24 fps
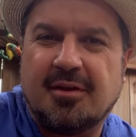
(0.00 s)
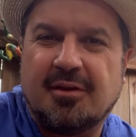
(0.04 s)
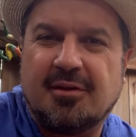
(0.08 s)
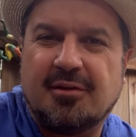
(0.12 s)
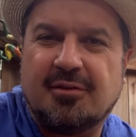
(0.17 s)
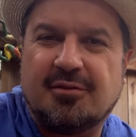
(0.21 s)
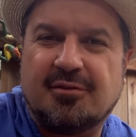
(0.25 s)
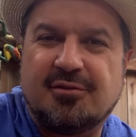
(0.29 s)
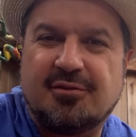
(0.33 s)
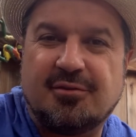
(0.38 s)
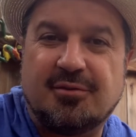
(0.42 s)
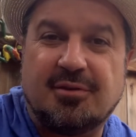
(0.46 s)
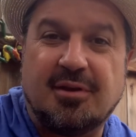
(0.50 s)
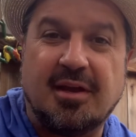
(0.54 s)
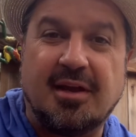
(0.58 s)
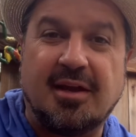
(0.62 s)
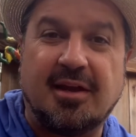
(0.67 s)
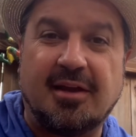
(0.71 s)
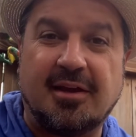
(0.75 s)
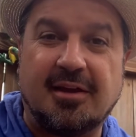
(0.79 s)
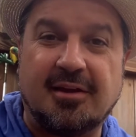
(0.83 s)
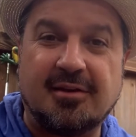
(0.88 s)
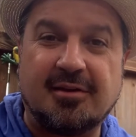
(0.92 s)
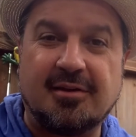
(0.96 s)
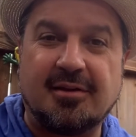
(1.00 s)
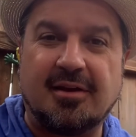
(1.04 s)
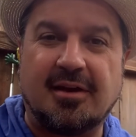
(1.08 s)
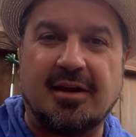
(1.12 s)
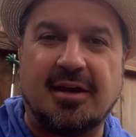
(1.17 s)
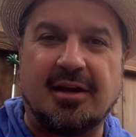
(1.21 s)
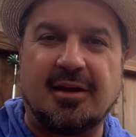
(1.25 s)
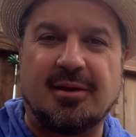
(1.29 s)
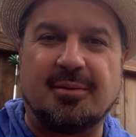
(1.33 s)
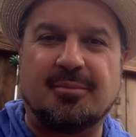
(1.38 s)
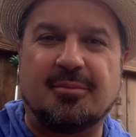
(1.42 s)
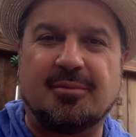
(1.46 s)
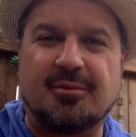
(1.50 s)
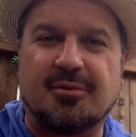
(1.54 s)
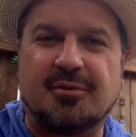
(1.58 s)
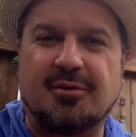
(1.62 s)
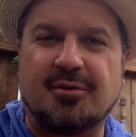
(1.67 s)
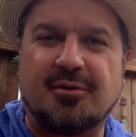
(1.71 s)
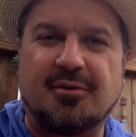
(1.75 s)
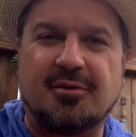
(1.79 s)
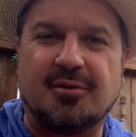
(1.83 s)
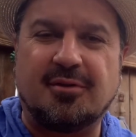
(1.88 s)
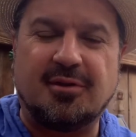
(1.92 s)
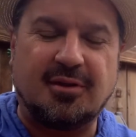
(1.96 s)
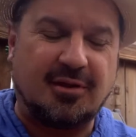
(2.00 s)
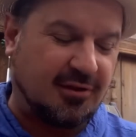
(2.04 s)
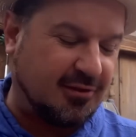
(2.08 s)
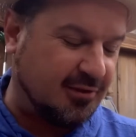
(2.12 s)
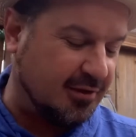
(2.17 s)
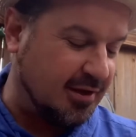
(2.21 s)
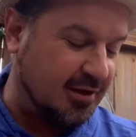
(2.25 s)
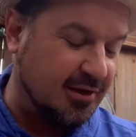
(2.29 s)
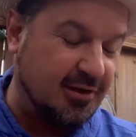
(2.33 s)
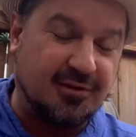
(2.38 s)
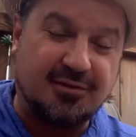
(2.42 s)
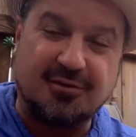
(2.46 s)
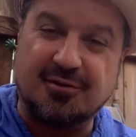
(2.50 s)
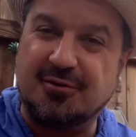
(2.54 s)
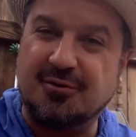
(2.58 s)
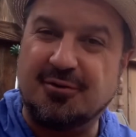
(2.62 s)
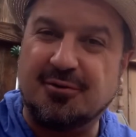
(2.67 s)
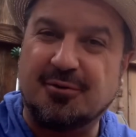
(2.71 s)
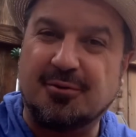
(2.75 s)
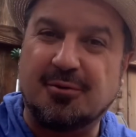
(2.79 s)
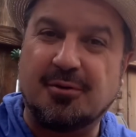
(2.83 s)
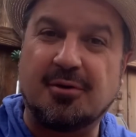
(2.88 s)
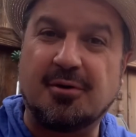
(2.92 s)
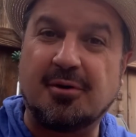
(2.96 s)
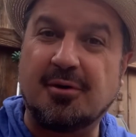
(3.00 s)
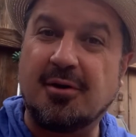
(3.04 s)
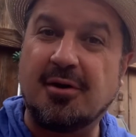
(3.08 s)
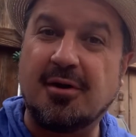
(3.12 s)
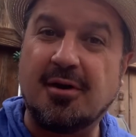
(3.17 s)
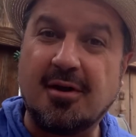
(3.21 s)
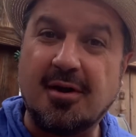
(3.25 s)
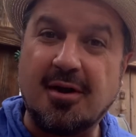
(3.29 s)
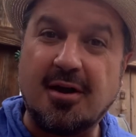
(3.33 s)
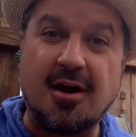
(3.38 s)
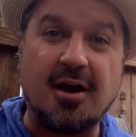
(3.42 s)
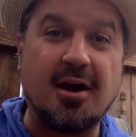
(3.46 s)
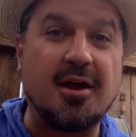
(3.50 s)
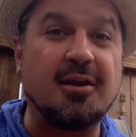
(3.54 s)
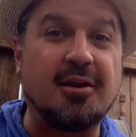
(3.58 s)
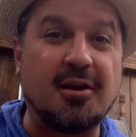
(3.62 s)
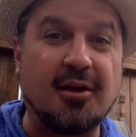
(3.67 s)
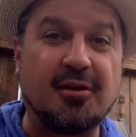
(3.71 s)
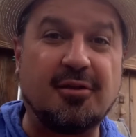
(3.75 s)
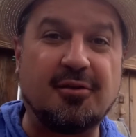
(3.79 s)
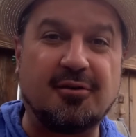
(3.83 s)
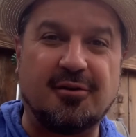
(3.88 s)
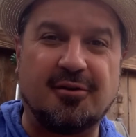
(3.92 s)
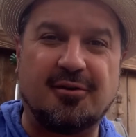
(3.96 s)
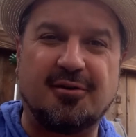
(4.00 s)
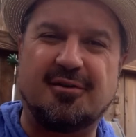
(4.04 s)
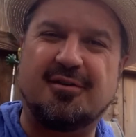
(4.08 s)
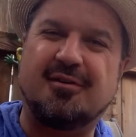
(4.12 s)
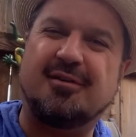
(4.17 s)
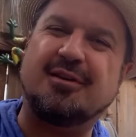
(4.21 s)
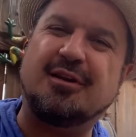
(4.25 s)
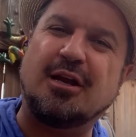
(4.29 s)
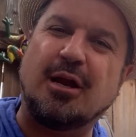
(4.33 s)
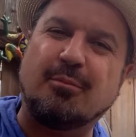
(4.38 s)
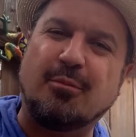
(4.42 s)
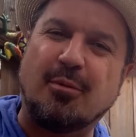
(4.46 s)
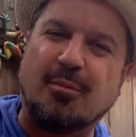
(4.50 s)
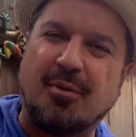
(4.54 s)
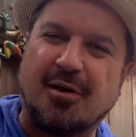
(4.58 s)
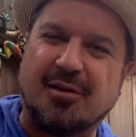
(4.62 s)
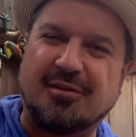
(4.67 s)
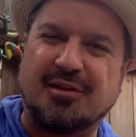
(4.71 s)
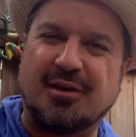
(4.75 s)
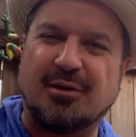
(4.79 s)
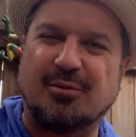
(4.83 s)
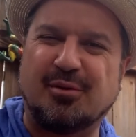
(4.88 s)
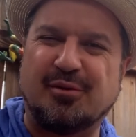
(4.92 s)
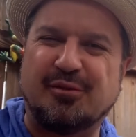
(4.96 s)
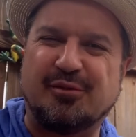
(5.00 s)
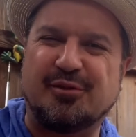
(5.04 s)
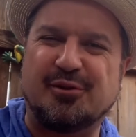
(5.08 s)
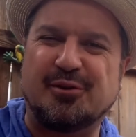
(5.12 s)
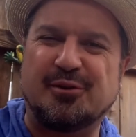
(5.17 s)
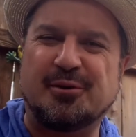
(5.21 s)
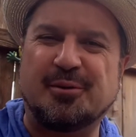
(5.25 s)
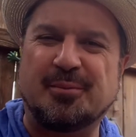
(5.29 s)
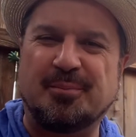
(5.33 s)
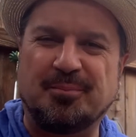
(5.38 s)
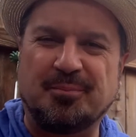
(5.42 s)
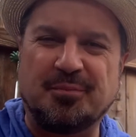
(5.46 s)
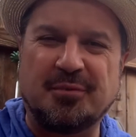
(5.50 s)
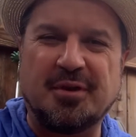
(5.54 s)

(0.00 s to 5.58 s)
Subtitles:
Today, I am excited to do another yerba mate review.